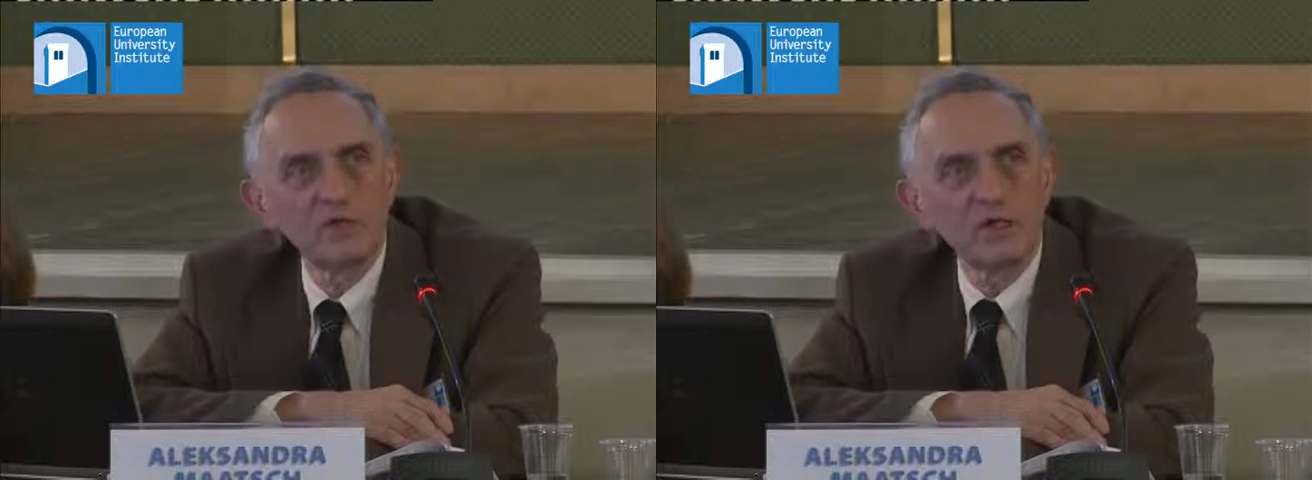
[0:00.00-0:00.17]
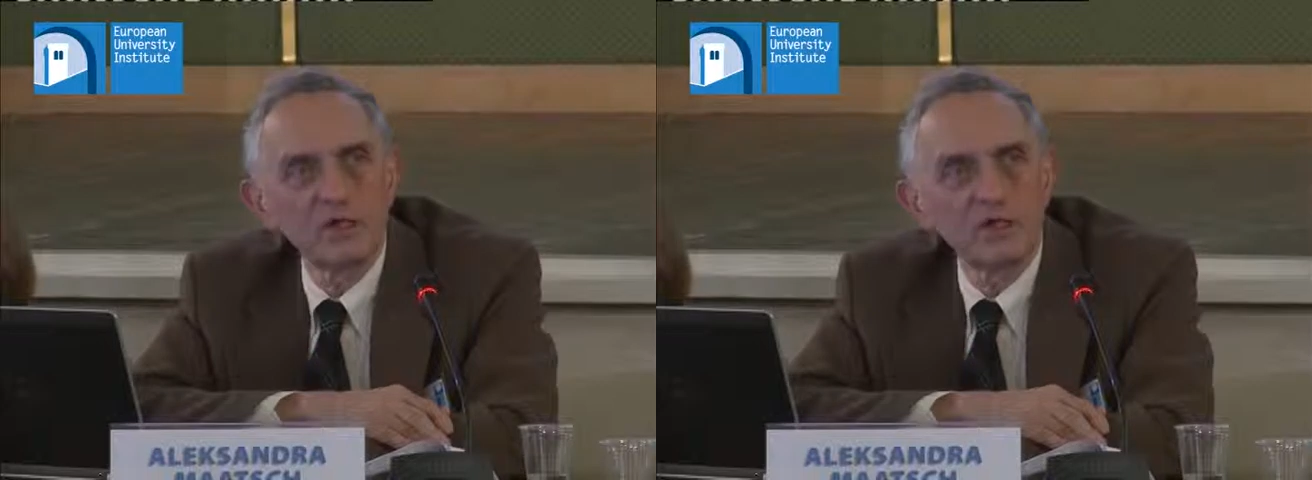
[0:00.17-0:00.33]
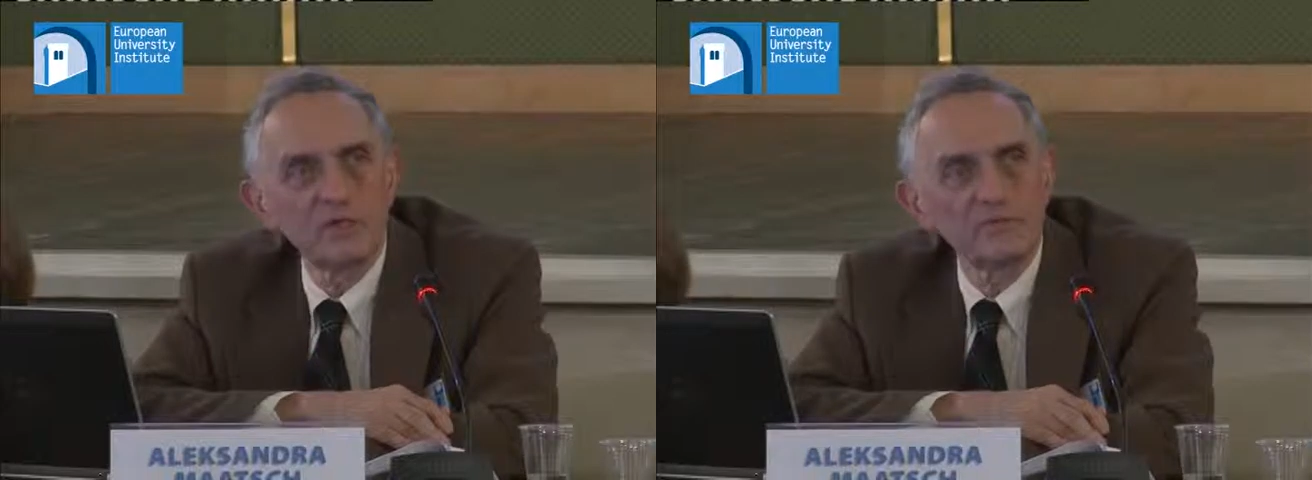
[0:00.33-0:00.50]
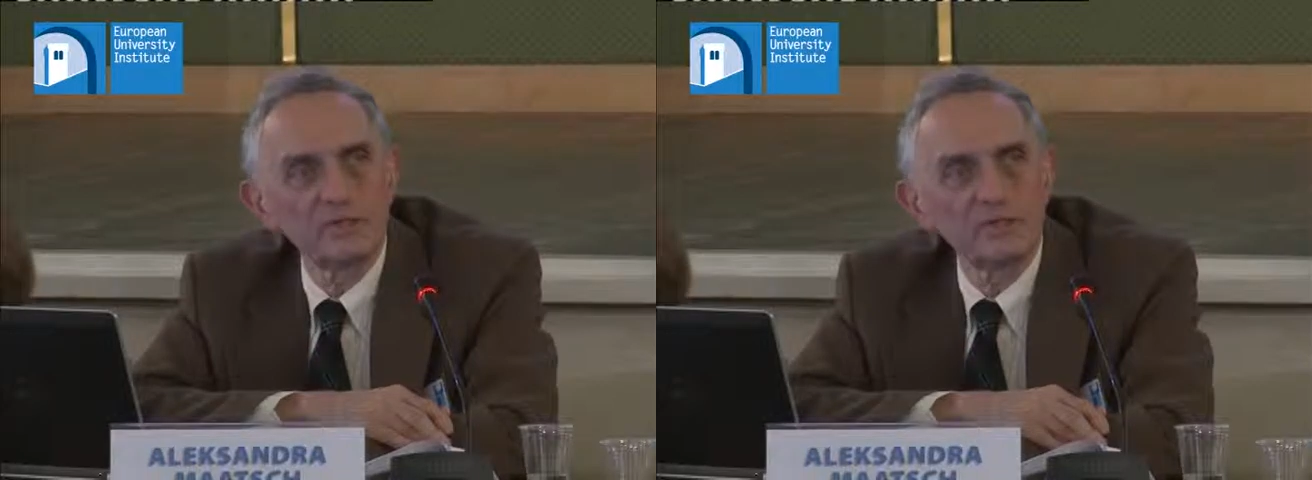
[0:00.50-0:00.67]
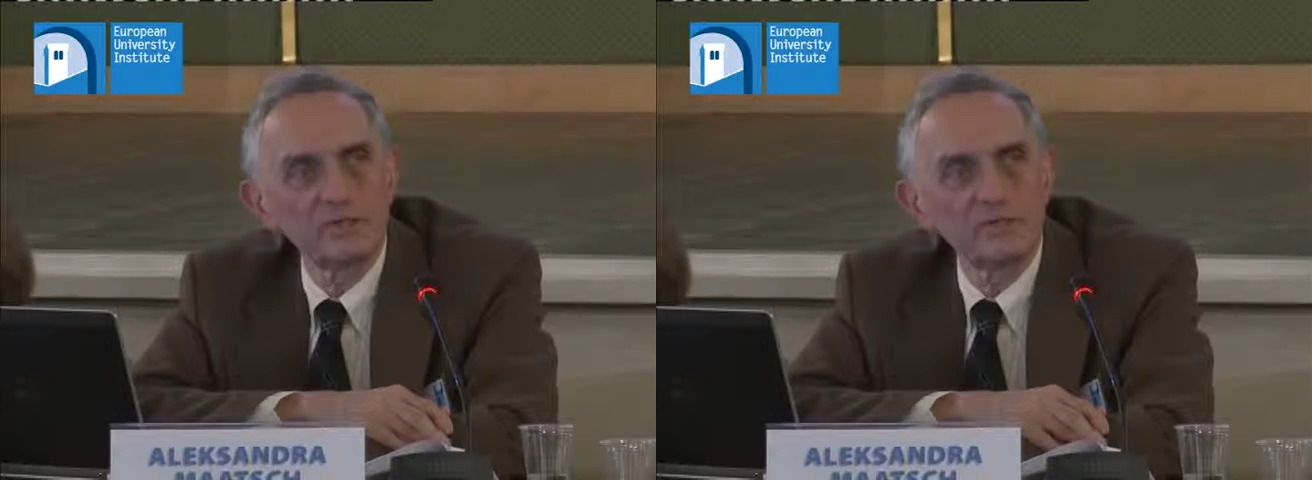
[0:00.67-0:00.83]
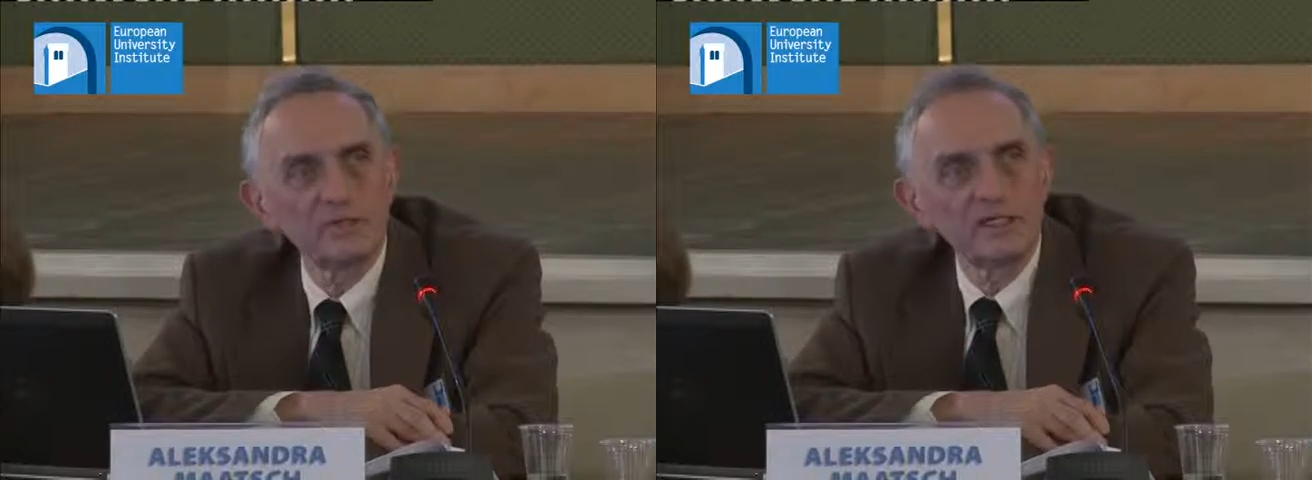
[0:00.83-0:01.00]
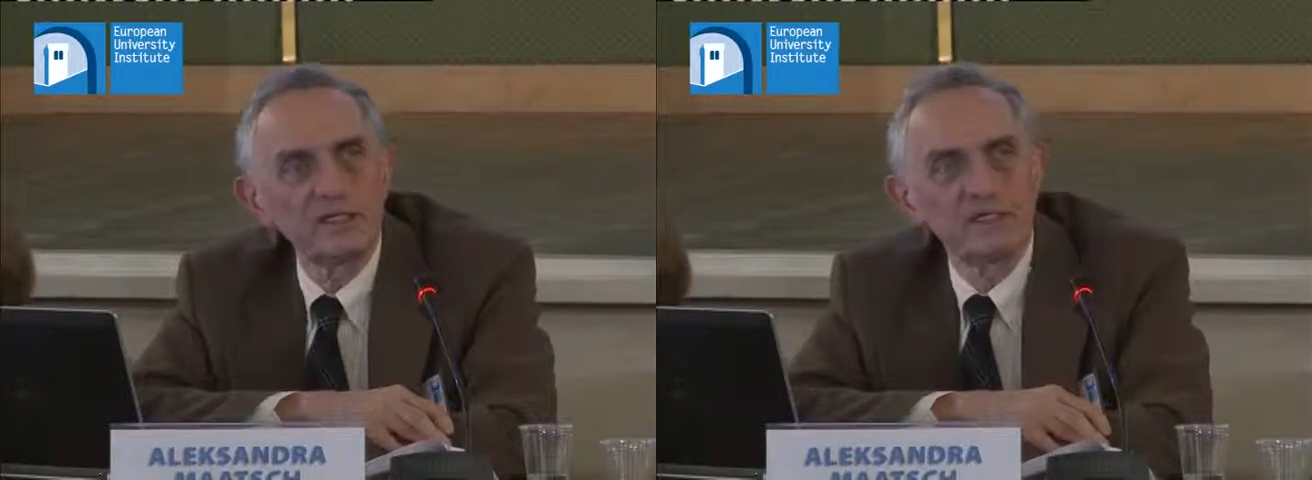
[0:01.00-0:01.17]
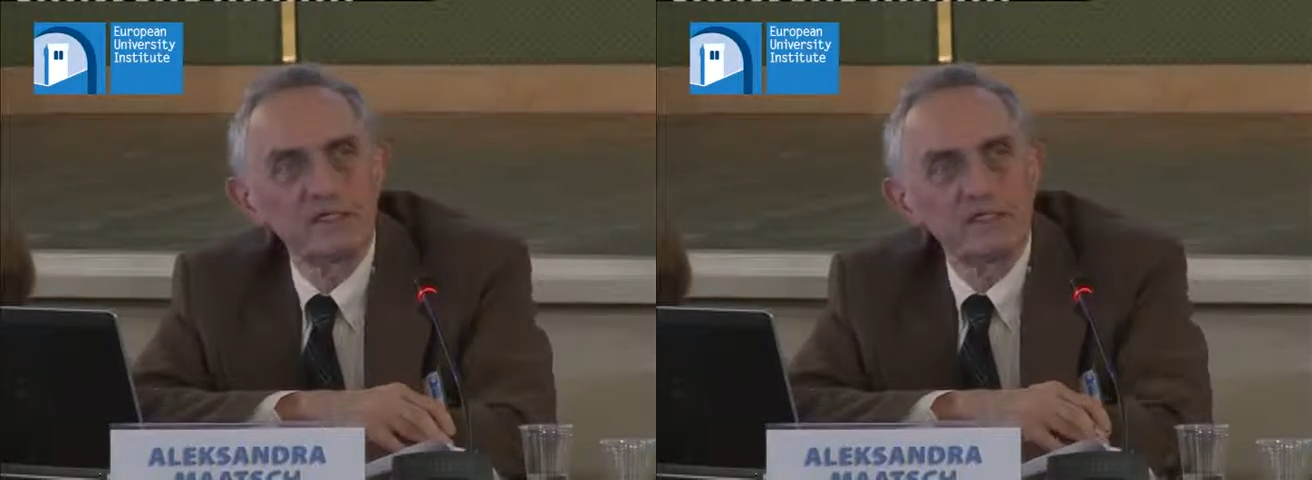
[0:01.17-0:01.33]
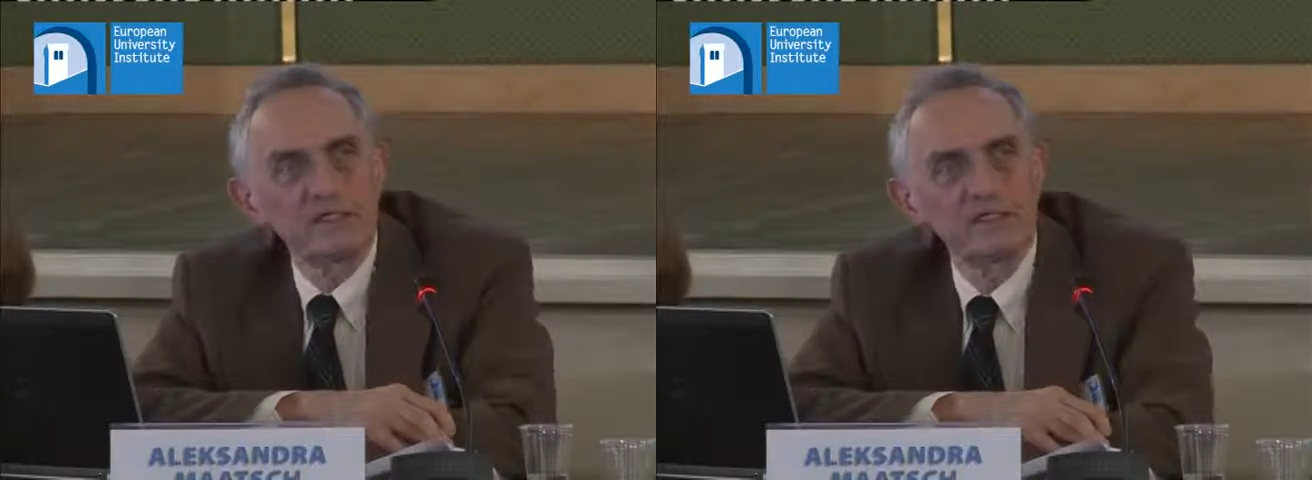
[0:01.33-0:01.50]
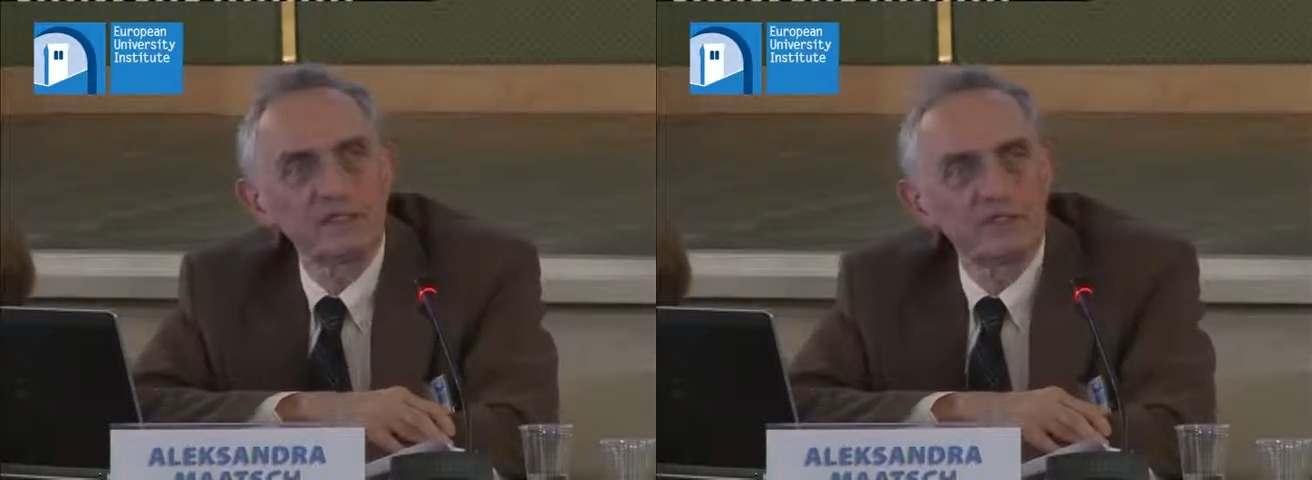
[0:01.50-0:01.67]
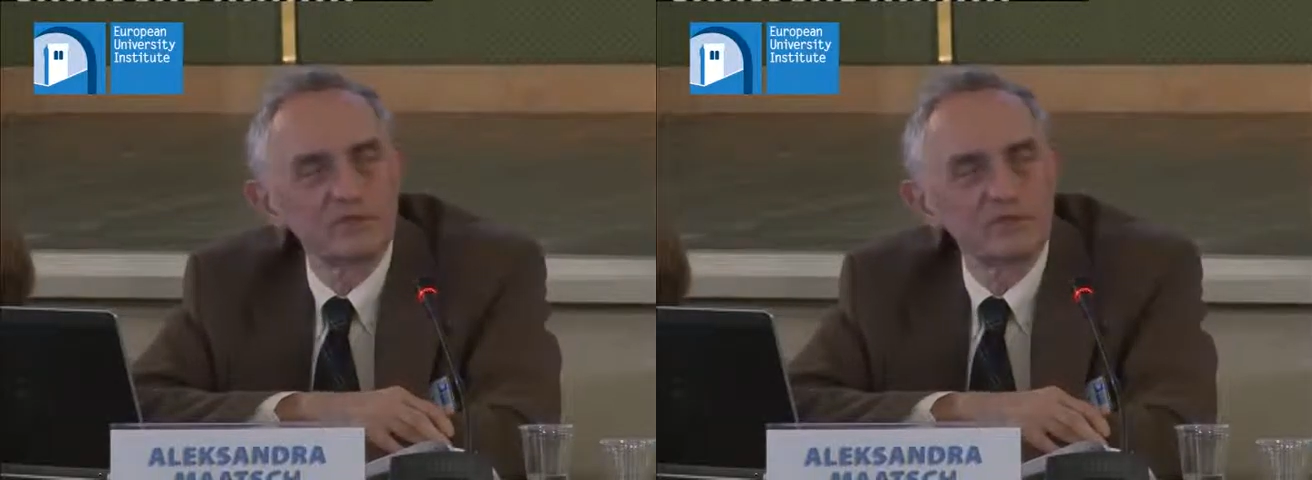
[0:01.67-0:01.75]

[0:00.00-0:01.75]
bloc of Europeans in